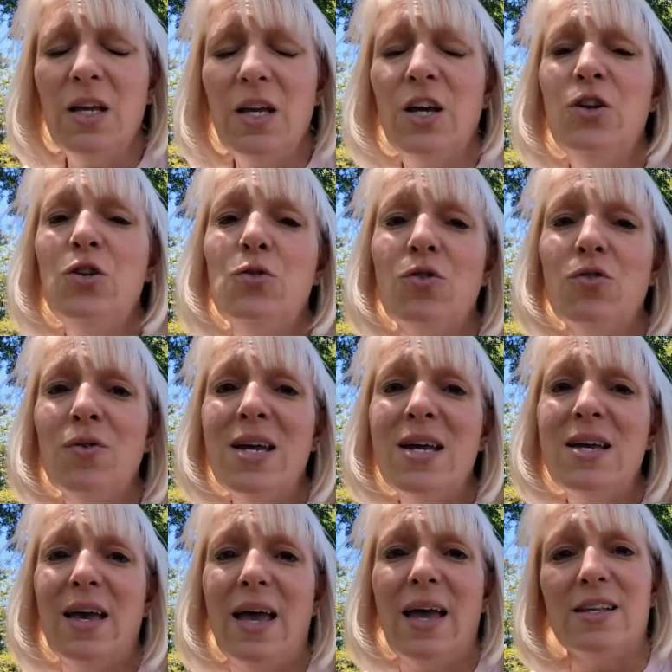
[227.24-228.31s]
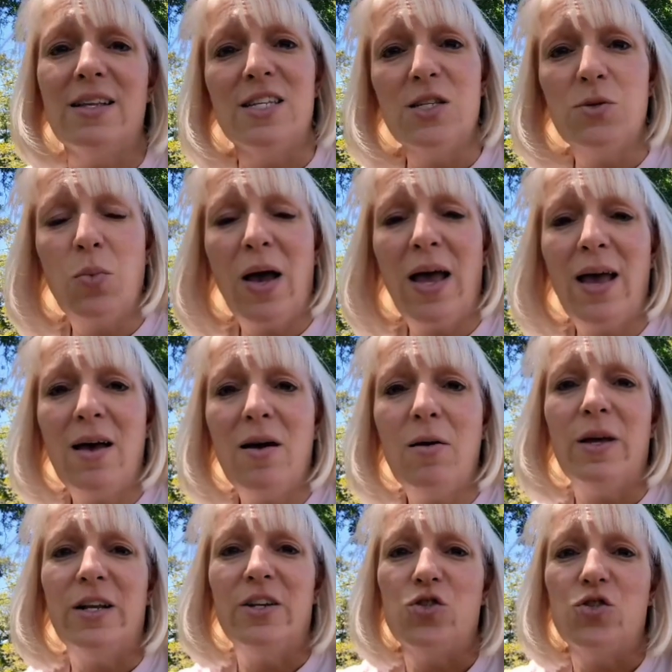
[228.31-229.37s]
Canoe Creek and
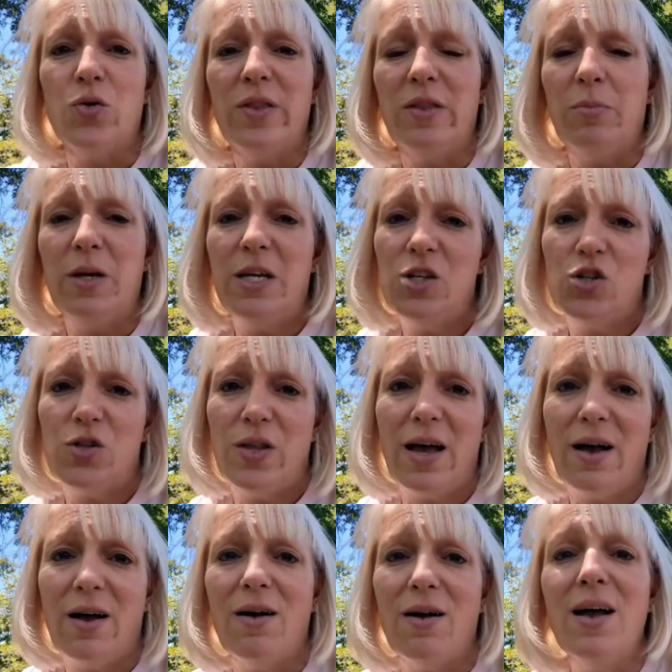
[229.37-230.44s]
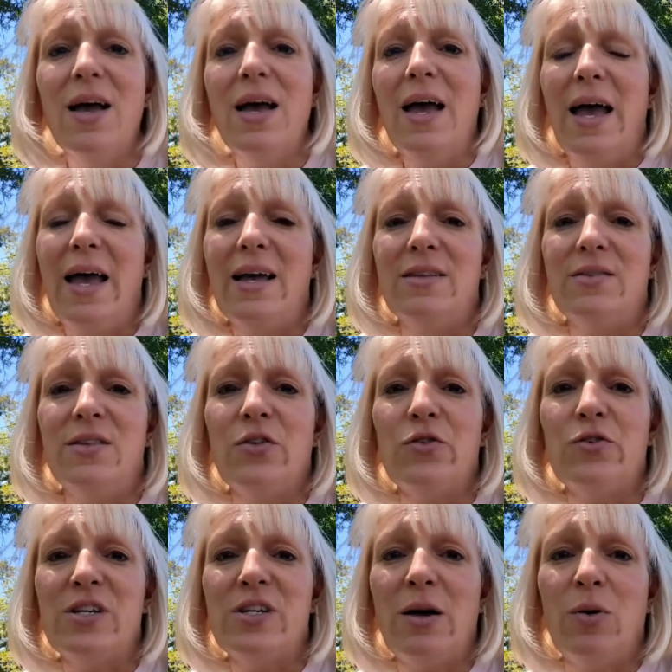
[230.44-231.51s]
swam and enjoyed the beach there, and the
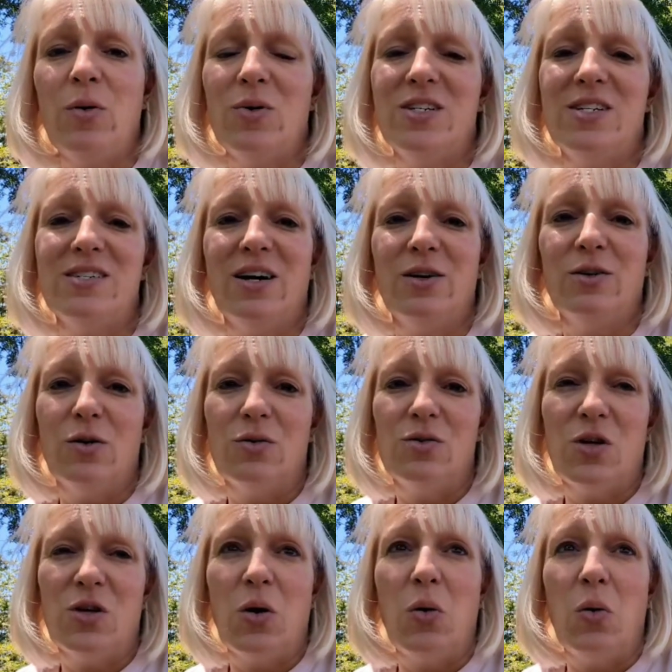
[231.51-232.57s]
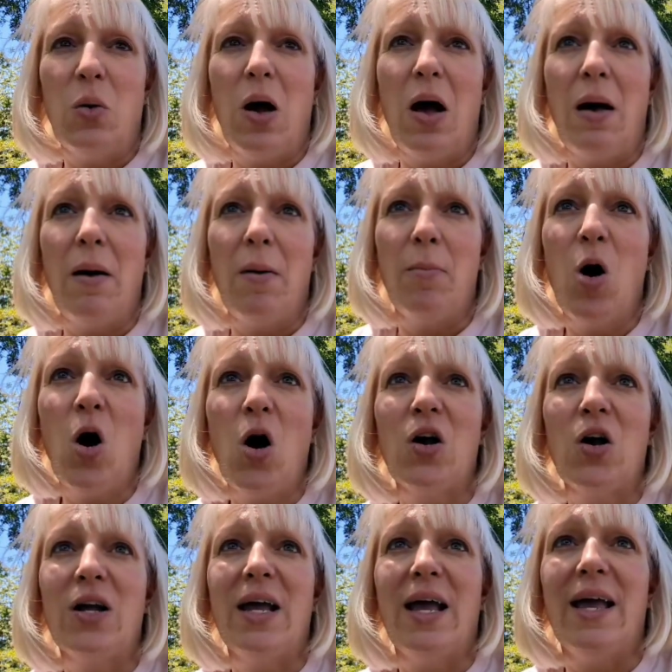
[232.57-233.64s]
other day we went to Del Grosso
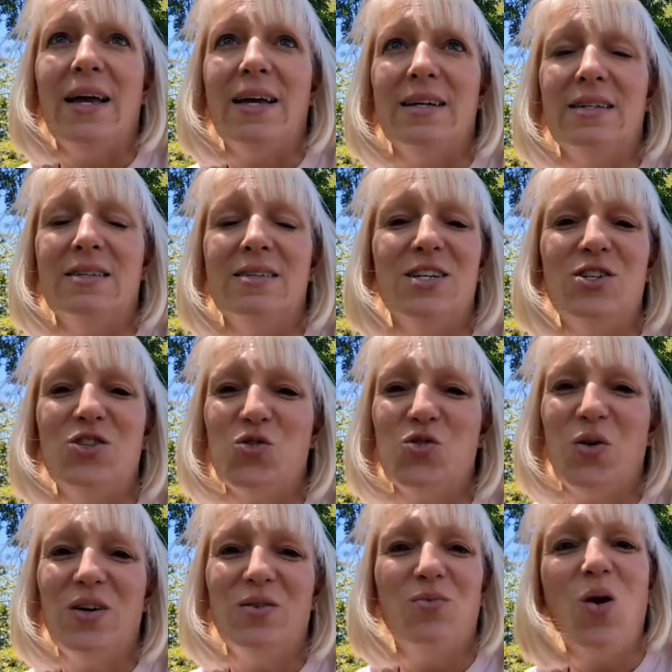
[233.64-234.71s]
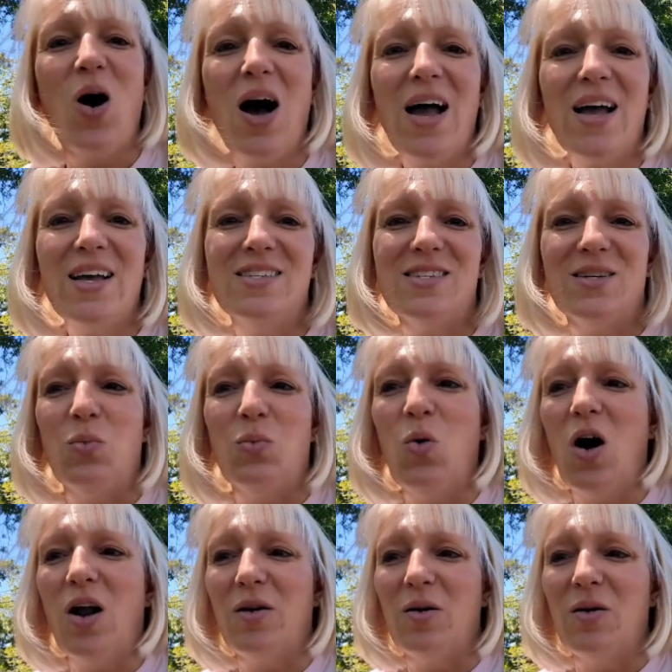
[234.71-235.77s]
Park and enjoyed rides and
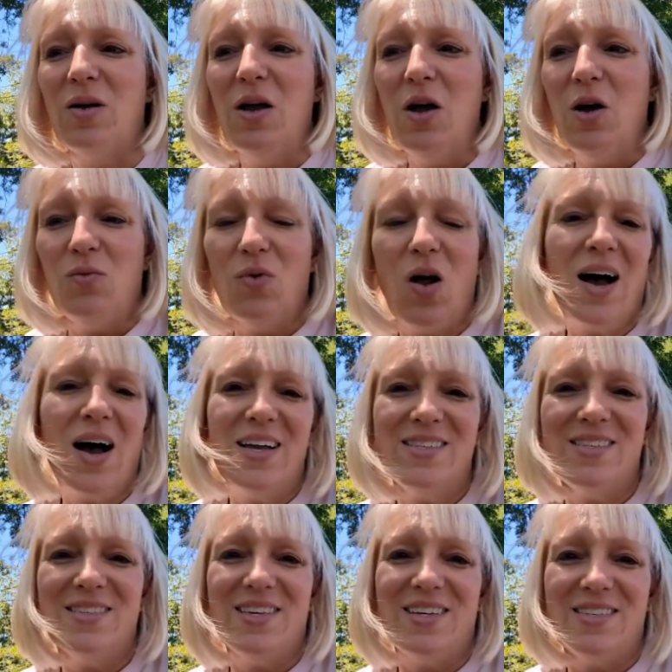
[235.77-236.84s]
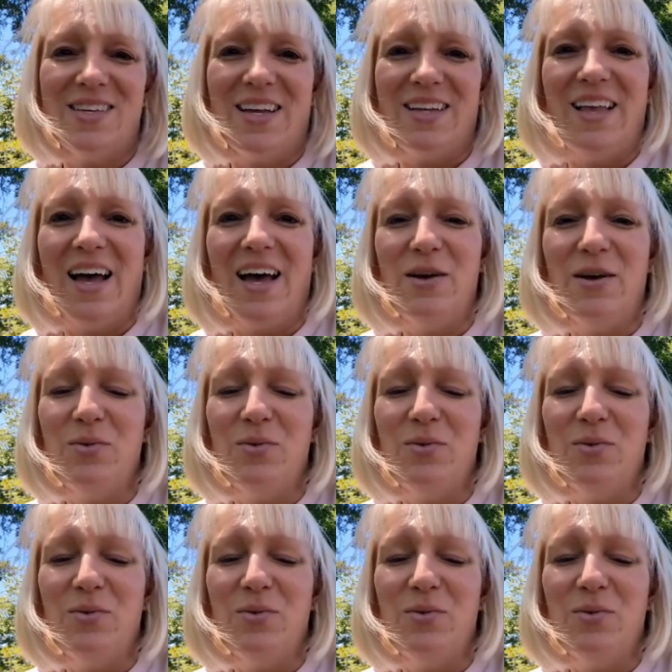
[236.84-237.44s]
water rides and things like that.